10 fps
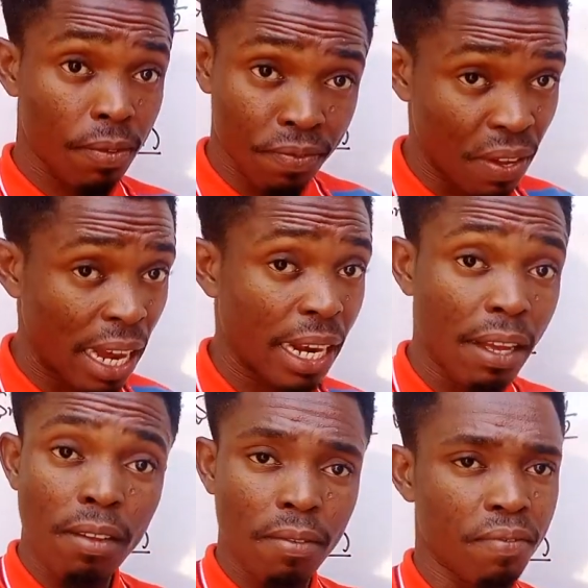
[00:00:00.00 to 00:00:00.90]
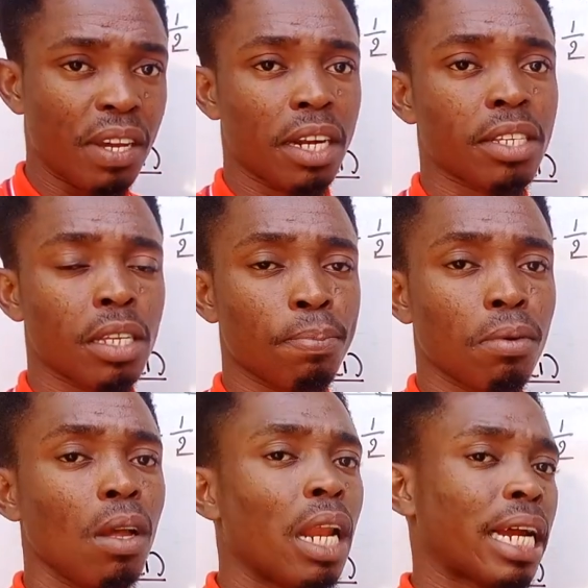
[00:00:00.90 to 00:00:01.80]
Very, very simple.
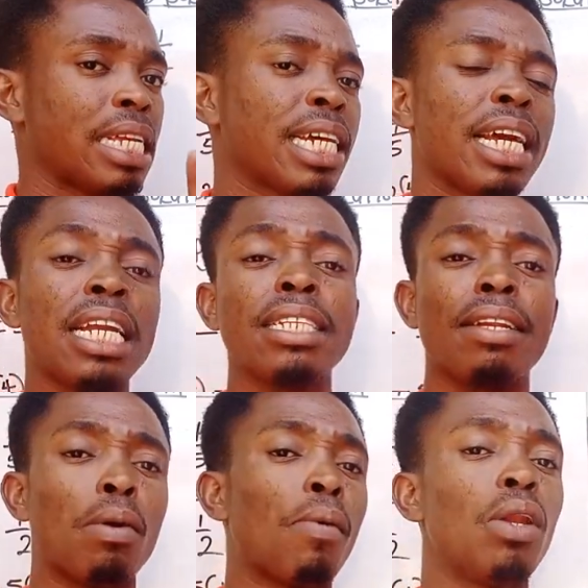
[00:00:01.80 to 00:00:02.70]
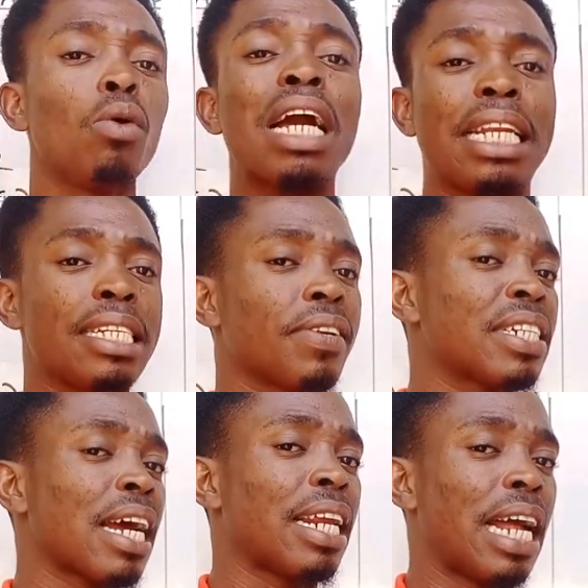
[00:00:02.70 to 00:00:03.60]
Like I said, and when we look at this
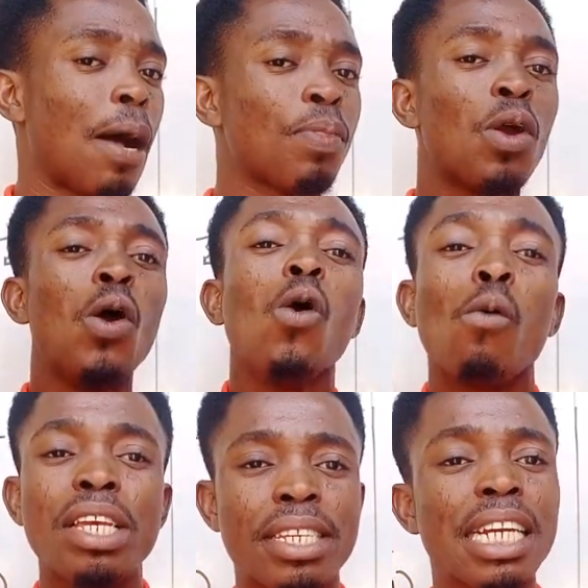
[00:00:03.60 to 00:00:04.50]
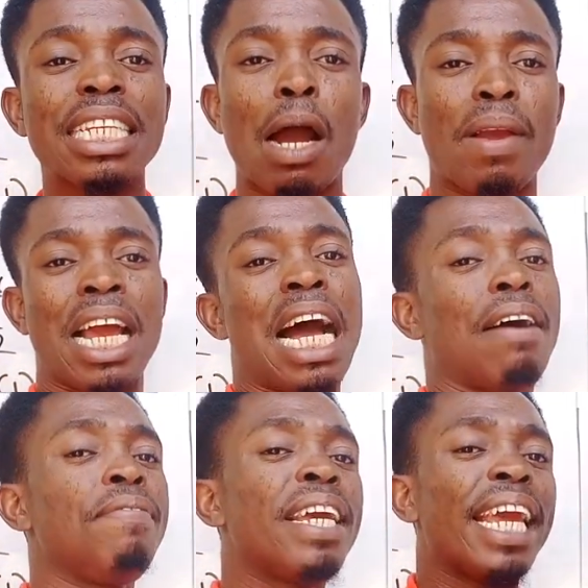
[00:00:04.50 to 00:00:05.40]
critically now, we see that we
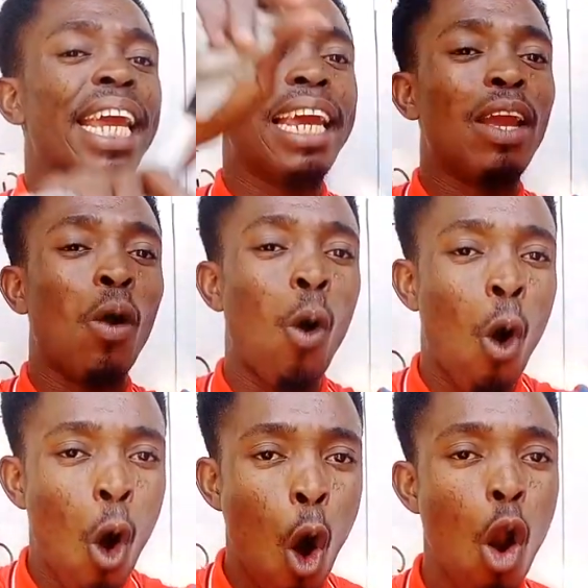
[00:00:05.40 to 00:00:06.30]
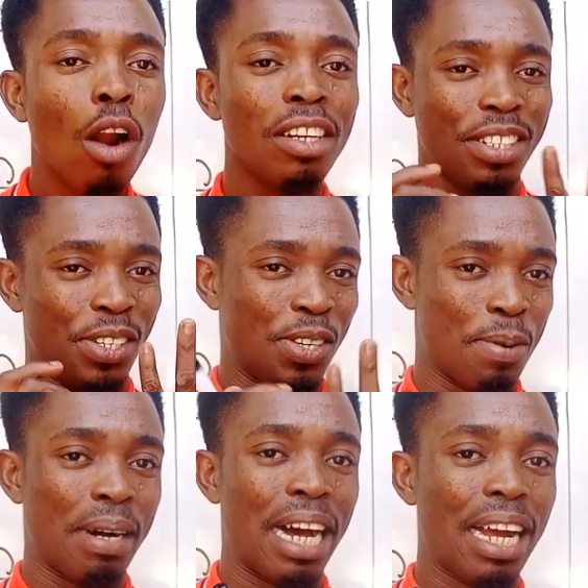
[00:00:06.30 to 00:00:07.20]
have a whole
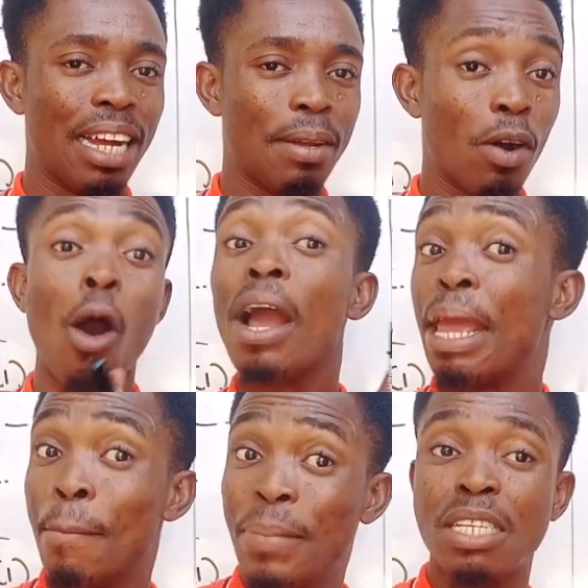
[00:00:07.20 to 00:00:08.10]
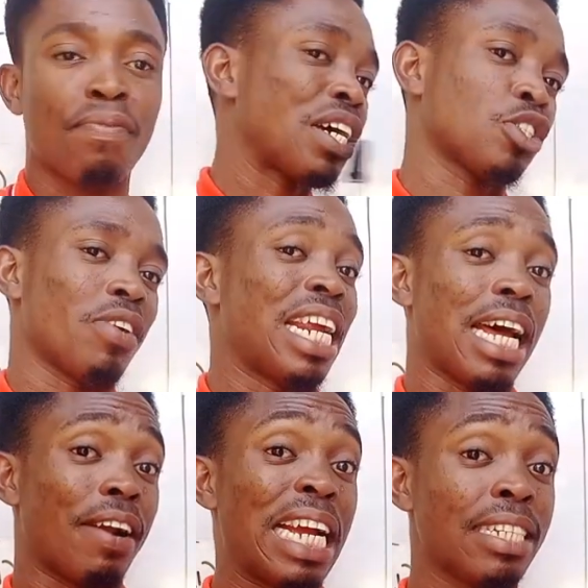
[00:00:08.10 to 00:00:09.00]
number, or a mixed fraction
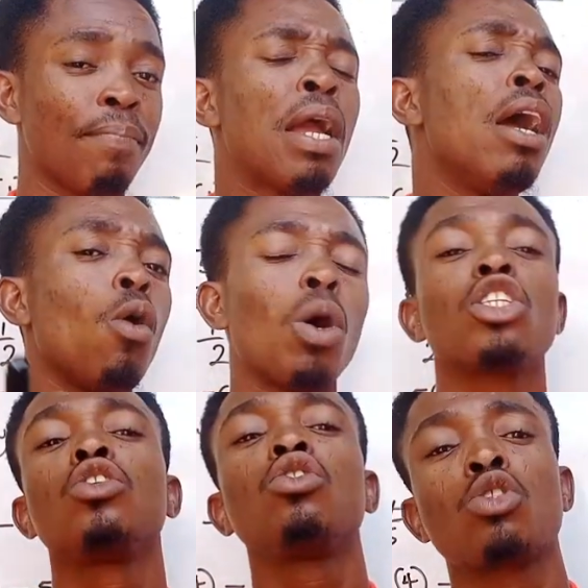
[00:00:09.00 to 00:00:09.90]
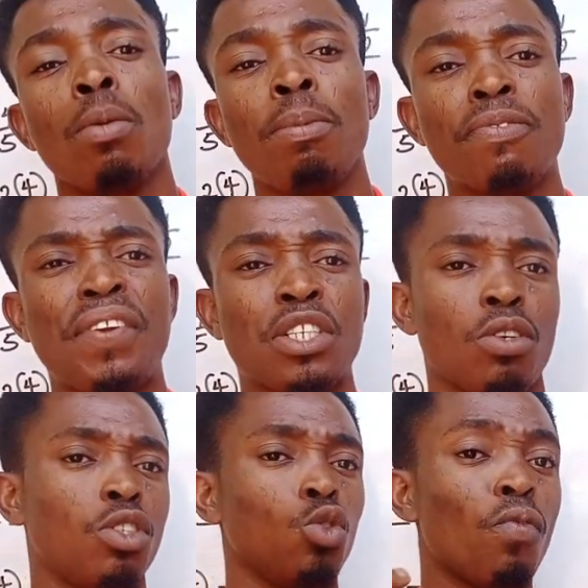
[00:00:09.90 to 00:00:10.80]
rather, right? What do you do to a mixed fraction?
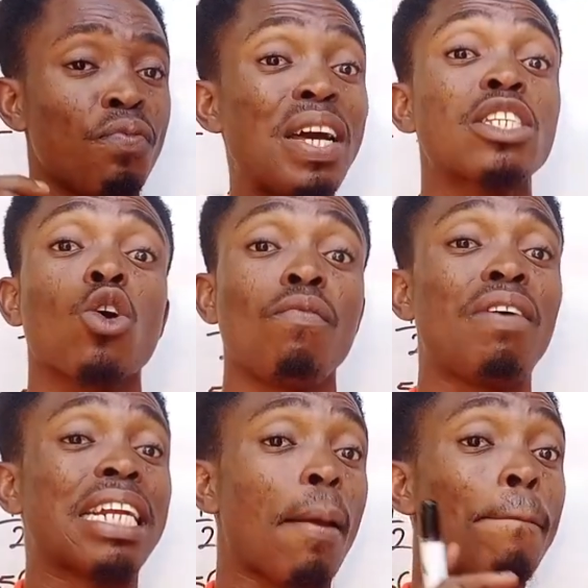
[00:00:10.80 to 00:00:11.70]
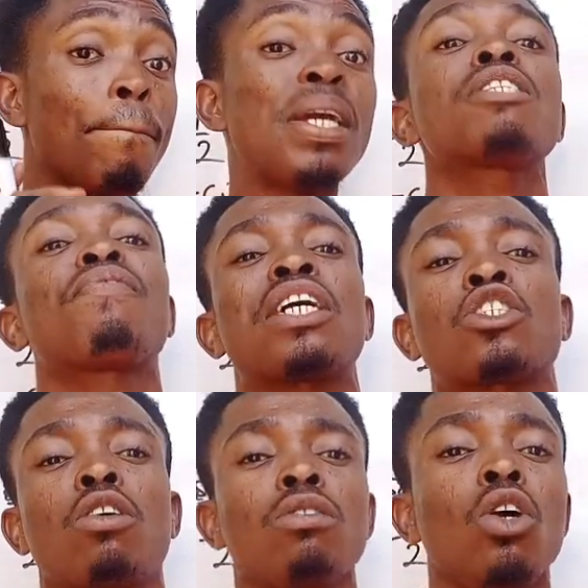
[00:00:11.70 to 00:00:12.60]
You first convert mixed fraction